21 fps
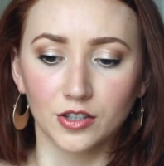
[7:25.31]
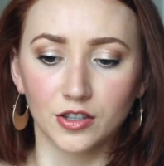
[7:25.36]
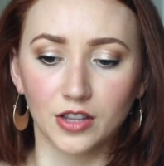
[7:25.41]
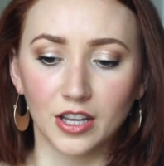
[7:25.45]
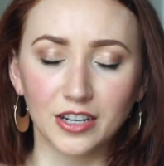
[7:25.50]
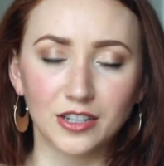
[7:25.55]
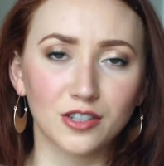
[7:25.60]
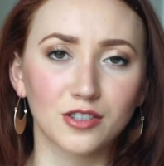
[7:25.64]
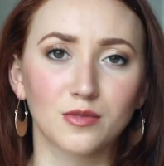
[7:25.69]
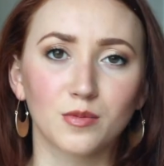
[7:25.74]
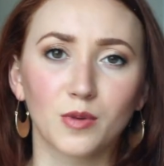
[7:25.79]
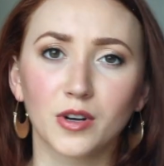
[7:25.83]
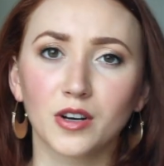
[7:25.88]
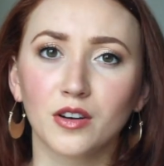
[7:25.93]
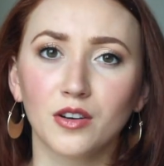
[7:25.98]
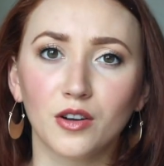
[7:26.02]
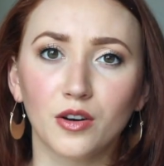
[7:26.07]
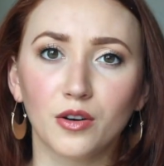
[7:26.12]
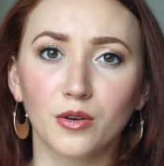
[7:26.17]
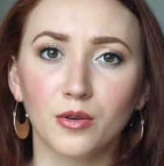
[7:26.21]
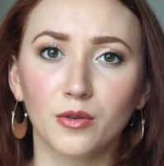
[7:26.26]
They just want
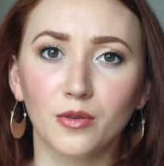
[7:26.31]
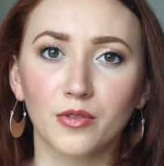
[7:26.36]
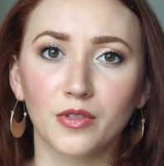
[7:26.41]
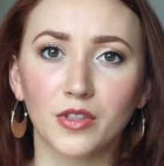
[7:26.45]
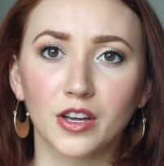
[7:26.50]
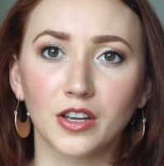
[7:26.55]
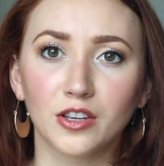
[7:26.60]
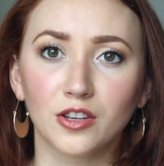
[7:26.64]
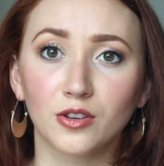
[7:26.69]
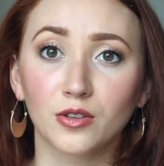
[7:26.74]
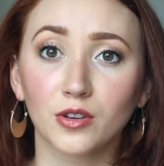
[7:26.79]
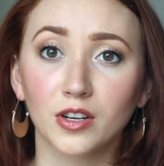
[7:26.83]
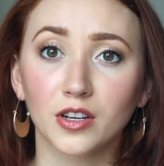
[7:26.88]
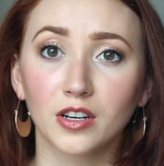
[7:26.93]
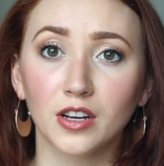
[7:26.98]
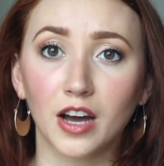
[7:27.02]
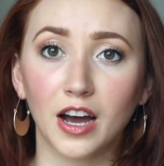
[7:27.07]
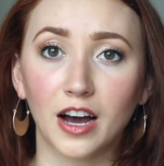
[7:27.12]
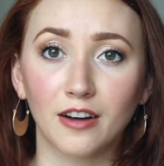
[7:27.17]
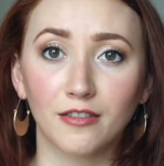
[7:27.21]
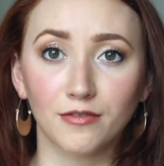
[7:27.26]
to know that you're going
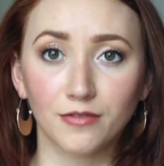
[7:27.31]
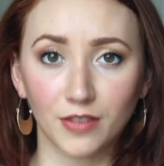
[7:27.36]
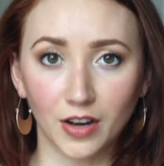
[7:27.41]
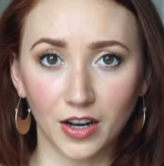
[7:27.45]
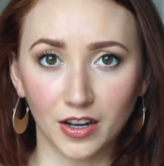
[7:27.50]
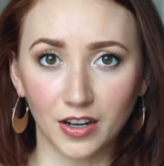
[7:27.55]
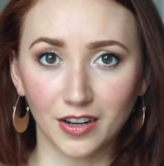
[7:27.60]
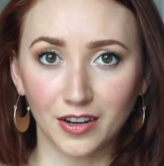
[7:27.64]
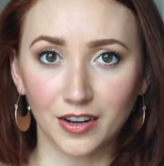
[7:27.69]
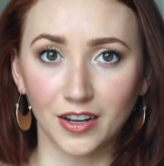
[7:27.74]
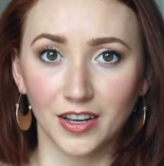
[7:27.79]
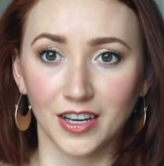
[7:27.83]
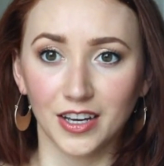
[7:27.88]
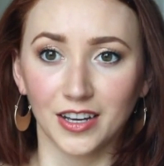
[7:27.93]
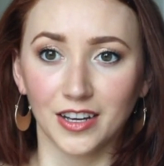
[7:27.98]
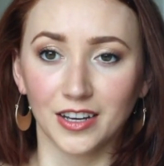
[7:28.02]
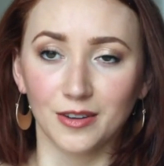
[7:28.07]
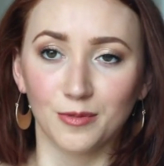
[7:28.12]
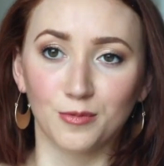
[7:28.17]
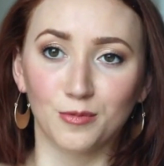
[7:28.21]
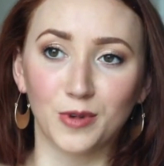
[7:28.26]
to have fun.
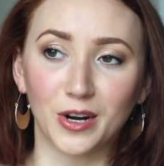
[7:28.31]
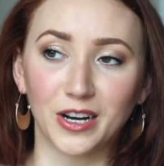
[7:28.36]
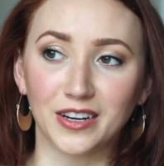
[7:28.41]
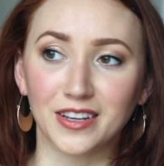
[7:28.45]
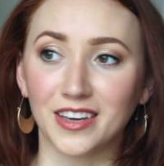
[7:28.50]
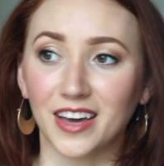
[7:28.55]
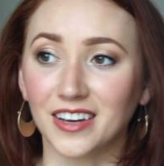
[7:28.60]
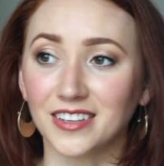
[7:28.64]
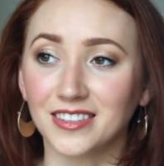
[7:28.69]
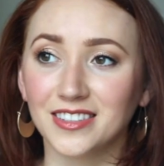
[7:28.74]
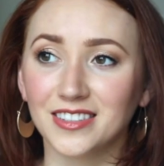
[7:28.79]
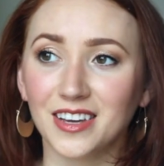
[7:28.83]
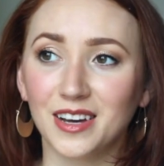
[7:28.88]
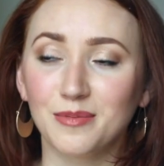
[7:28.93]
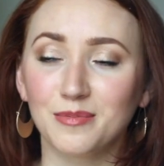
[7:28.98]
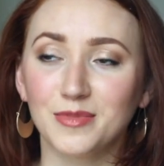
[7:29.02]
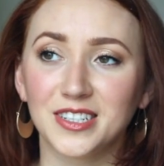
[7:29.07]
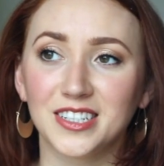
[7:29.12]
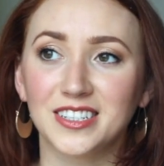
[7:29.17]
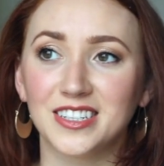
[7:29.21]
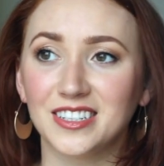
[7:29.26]
When guests
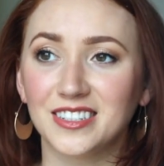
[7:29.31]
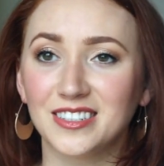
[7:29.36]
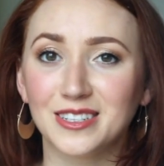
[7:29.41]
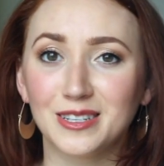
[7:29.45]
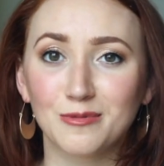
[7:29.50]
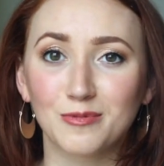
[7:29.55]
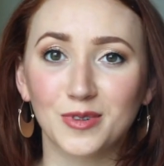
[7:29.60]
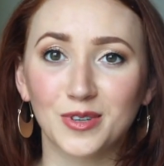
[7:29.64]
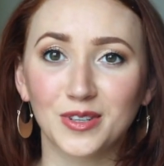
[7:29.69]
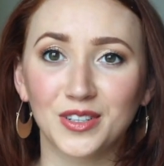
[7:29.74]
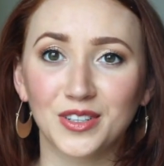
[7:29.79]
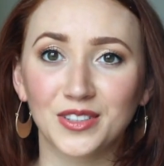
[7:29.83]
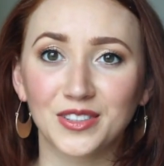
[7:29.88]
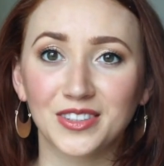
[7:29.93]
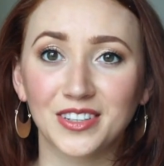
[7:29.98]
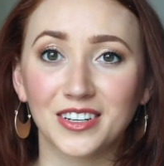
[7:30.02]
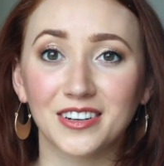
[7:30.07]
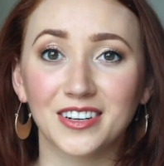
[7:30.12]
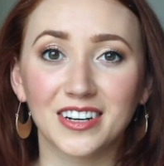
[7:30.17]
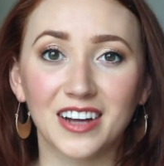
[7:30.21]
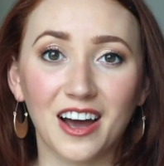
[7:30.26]
come to Disney World,
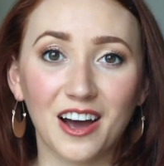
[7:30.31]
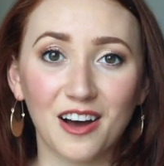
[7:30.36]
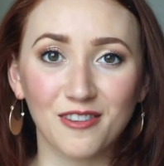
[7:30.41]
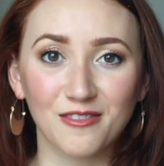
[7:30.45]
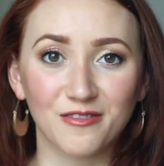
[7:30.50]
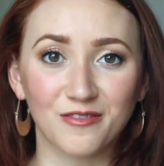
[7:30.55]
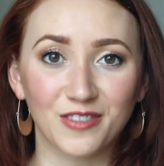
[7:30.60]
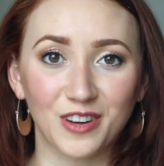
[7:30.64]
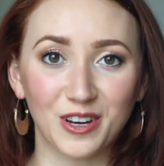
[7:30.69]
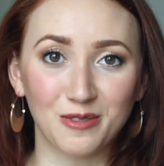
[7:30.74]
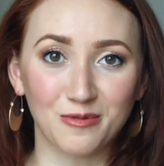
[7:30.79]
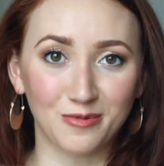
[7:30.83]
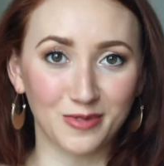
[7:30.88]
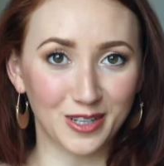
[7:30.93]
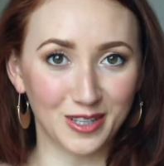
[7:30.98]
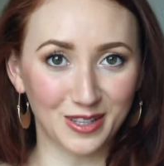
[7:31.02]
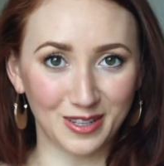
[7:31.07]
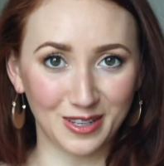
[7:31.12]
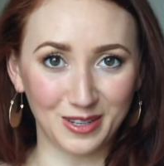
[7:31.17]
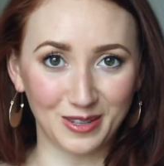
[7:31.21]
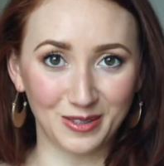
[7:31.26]
they're going to have fun
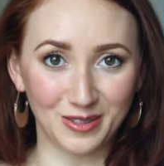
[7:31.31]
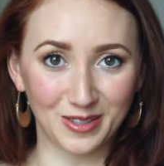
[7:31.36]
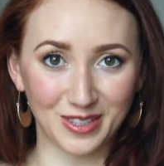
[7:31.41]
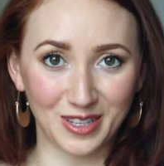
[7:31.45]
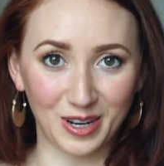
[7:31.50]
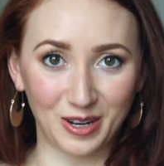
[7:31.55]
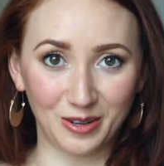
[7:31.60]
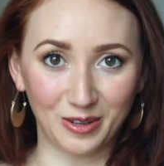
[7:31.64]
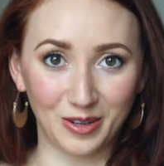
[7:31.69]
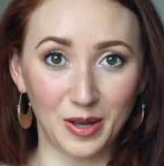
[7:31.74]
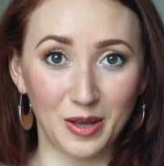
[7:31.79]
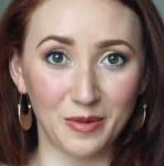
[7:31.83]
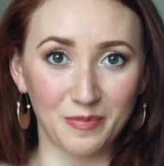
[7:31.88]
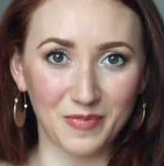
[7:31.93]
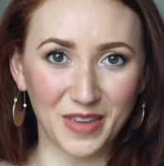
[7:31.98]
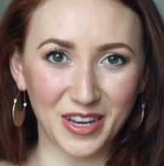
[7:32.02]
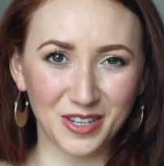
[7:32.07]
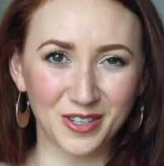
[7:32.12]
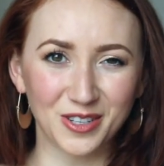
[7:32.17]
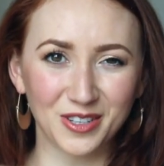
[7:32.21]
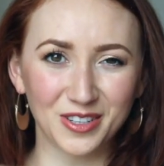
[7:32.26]
with you. So
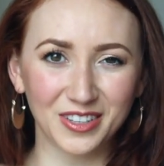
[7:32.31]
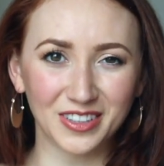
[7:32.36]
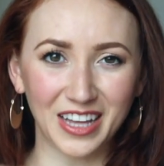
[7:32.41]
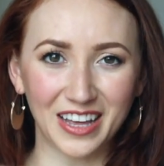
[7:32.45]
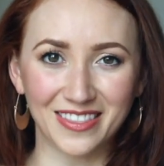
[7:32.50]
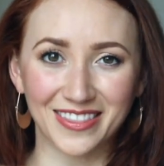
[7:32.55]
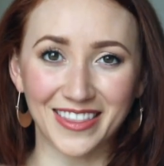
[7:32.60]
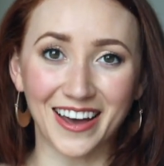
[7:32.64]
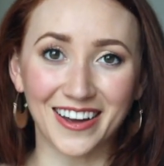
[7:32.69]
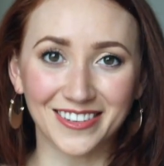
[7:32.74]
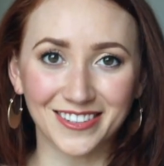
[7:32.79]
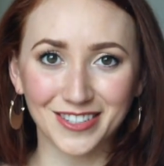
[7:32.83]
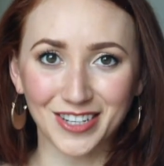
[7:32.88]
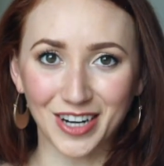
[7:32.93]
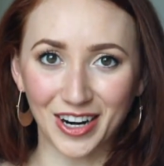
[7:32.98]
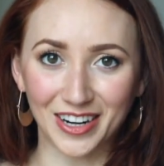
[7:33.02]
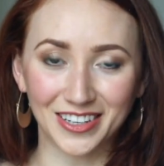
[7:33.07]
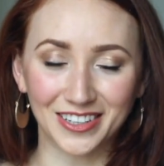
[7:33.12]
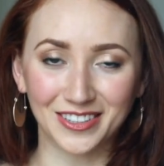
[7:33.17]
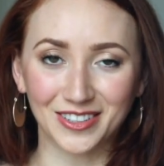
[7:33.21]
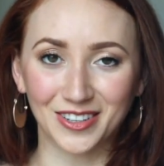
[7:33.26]
make sure to let that
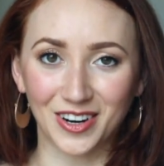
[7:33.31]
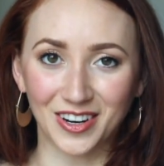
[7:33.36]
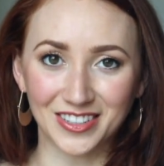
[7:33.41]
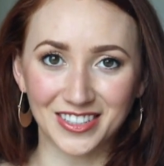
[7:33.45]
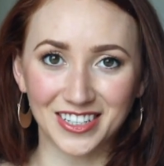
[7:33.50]
shine in your